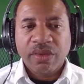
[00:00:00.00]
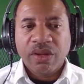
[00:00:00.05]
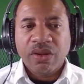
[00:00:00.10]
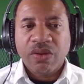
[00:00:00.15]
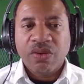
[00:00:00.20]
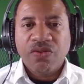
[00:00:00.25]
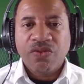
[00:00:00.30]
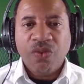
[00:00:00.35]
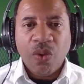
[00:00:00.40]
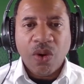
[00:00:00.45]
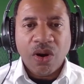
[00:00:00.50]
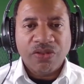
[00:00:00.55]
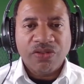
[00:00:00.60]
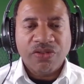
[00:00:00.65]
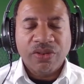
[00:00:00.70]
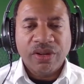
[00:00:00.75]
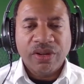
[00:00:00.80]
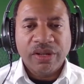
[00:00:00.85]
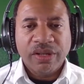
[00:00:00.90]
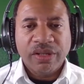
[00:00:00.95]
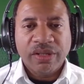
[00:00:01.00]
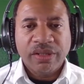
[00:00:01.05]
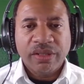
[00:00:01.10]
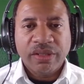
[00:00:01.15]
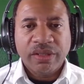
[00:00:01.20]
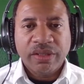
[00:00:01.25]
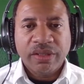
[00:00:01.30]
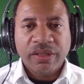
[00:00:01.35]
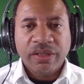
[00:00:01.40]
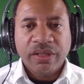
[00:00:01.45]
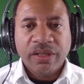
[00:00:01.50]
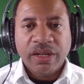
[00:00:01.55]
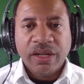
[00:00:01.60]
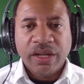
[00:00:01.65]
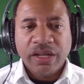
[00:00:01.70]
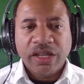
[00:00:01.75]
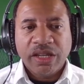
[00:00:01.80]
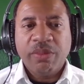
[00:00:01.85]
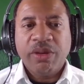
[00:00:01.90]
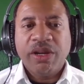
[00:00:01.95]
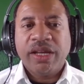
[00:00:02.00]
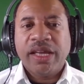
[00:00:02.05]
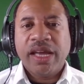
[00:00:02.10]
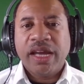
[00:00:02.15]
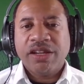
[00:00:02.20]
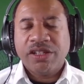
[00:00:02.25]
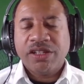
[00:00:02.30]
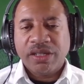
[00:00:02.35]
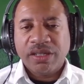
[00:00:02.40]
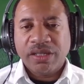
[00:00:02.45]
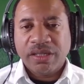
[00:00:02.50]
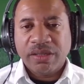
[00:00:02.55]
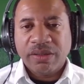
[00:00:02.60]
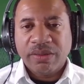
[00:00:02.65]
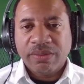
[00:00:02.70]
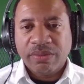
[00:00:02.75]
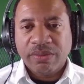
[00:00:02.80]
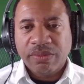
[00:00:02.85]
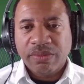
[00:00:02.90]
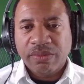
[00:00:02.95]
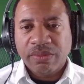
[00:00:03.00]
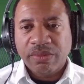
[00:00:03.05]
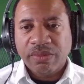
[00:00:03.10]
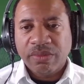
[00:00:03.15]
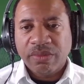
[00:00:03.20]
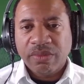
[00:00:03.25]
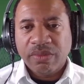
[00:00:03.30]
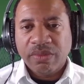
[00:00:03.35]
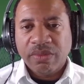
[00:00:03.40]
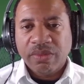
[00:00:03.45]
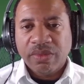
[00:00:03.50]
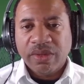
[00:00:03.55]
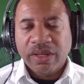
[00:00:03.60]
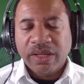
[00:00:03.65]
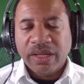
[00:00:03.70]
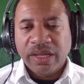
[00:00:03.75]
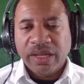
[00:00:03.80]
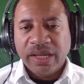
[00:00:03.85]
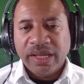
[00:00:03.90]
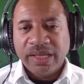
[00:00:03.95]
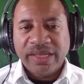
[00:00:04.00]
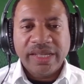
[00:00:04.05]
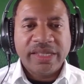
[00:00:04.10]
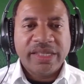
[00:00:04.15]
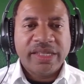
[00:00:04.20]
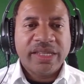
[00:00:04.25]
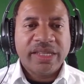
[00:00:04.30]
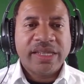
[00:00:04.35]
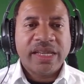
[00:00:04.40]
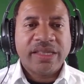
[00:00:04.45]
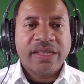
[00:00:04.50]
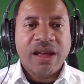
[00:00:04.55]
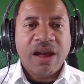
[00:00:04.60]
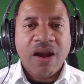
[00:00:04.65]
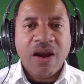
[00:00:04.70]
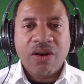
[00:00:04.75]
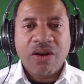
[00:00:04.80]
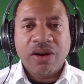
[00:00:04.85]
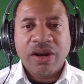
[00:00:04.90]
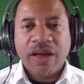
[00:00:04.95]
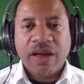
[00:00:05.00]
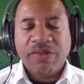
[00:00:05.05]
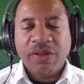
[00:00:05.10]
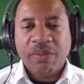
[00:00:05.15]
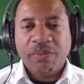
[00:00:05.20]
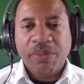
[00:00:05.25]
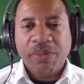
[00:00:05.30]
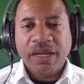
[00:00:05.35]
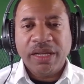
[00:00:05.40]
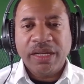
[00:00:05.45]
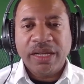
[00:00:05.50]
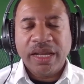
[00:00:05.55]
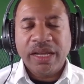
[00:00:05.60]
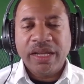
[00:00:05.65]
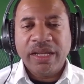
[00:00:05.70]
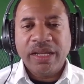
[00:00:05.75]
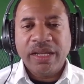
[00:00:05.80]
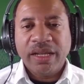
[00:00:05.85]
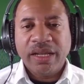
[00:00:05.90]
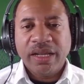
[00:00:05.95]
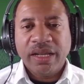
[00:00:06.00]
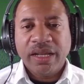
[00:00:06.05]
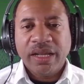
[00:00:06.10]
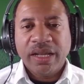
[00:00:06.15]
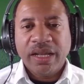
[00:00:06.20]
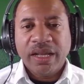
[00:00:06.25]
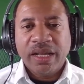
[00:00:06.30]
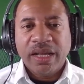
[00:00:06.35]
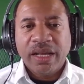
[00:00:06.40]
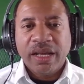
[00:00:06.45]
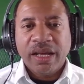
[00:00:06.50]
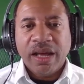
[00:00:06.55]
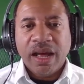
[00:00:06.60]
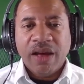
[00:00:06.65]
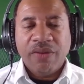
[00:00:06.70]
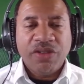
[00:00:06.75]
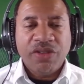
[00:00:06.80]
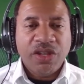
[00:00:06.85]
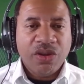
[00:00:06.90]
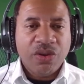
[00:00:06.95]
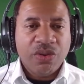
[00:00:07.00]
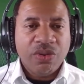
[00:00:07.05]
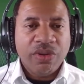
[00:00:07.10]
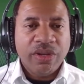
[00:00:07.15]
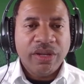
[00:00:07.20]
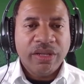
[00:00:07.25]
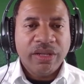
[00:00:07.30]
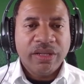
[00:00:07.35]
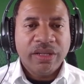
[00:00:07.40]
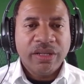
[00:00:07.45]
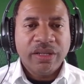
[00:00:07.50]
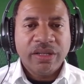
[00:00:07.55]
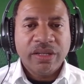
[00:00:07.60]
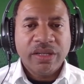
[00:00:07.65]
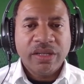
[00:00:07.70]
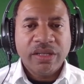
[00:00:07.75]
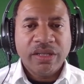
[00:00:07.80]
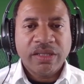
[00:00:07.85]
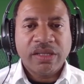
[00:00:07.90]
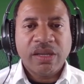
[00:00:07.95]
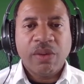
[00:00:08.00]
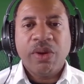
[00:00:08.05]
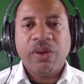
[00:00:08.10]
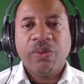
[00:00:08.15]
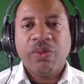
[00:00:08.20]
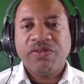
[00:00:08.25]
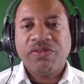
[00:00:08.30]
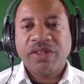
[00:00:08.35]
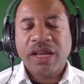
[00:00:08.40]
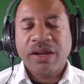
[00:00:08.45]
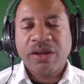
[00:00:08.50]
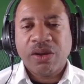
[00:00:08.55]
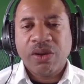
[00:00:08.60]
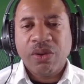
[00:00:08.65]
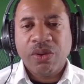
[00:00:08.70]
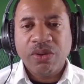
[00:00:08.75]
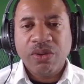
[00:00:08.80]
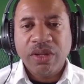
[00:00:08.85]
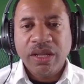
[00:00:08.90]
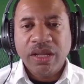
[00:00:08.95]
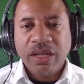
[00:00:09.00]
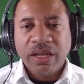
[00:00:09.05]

Fourth, communications. This sits at the heart of the ability of you, someone with technical